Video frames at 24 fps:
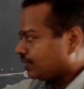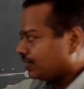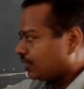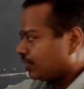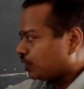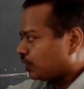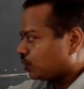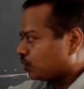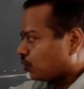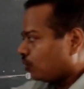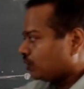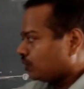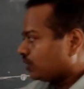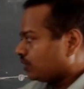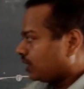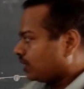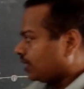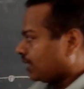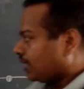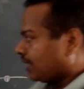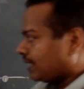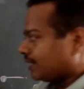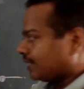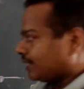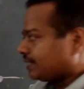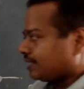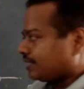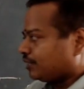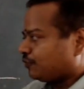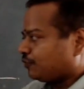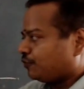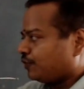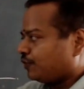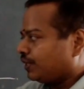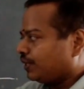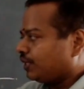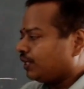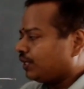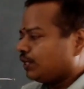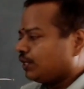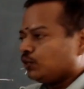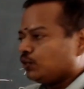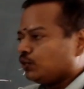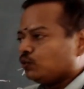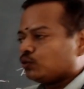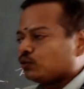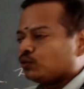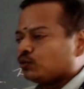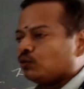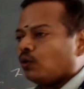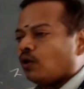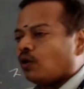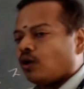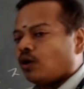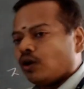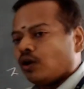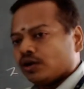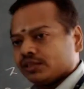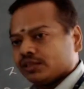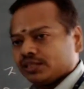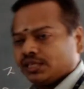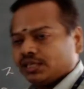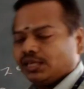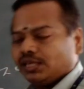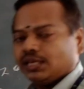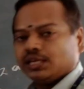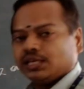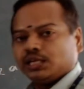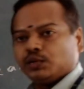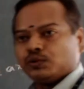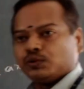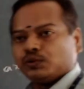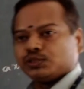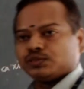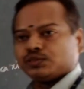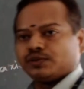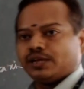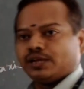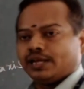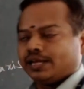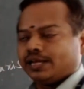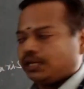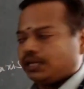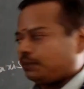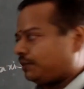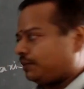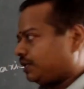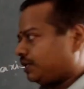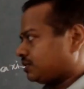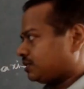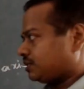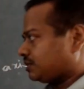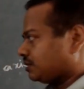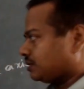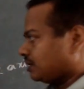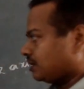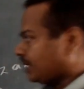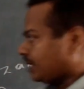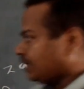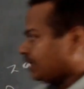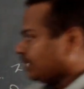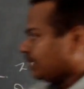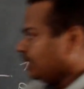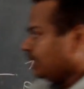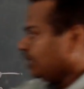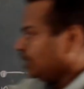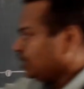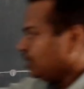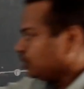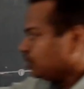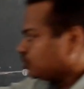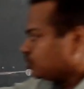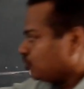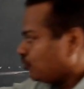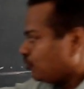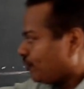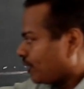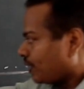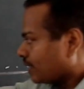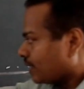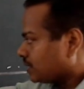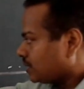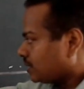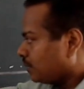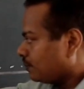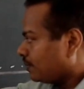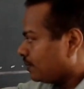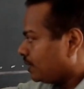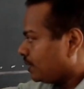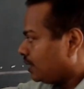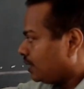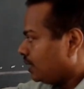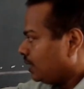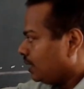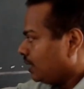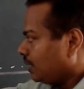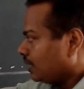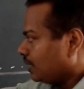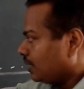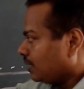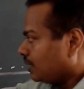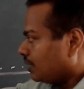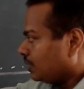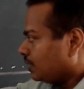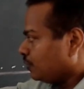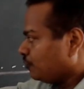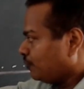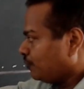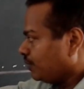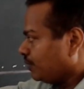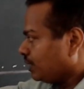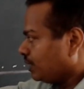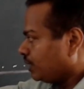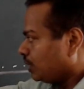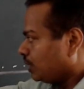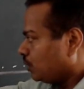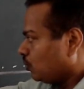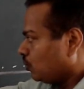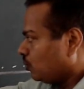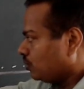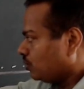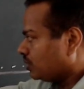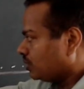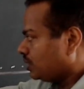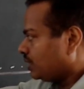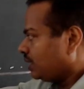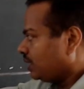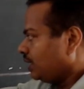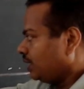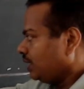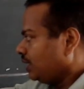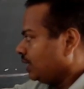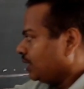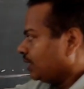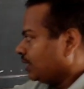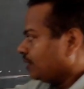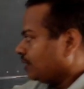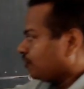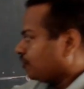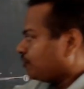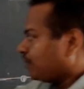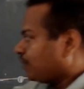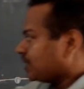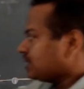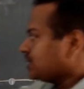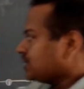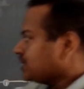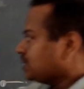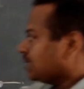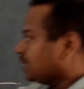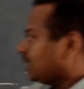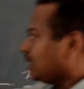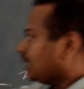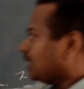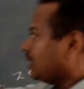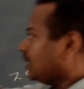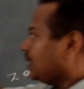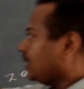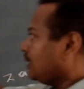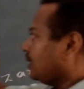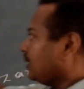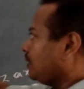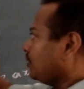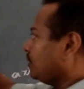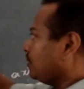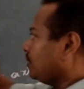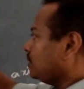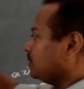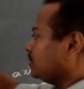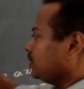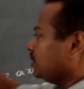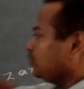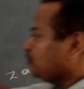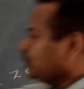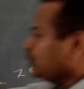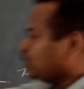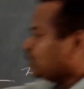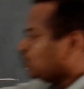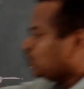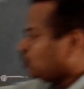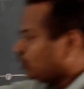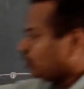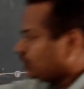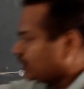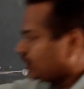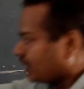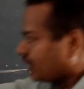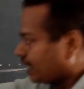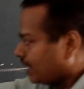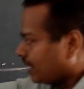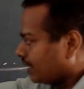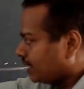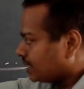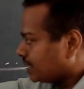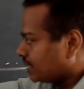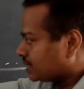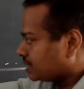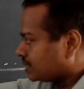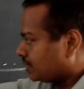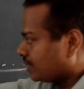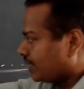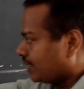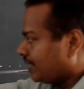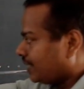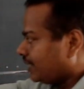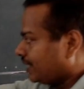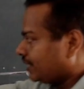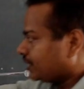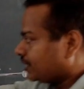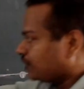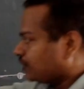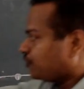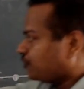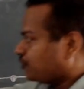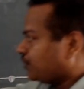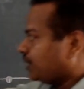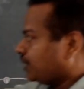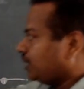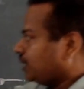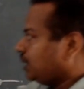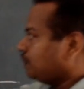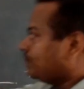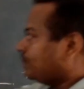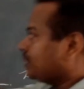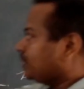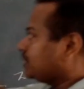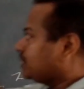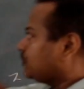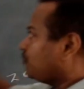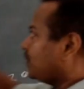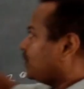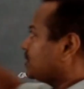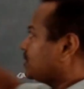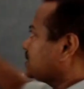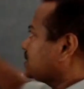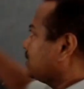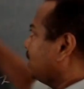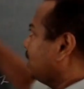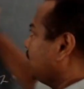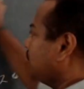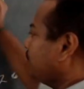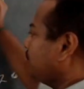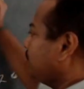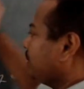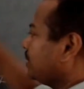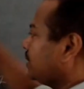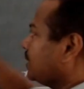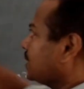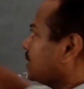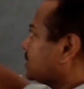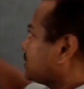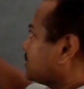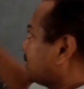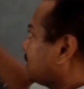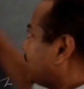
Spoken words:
the total electric field due to all the individual elements, right? So for example, if we denote the first if you denote the radiated field by the first element as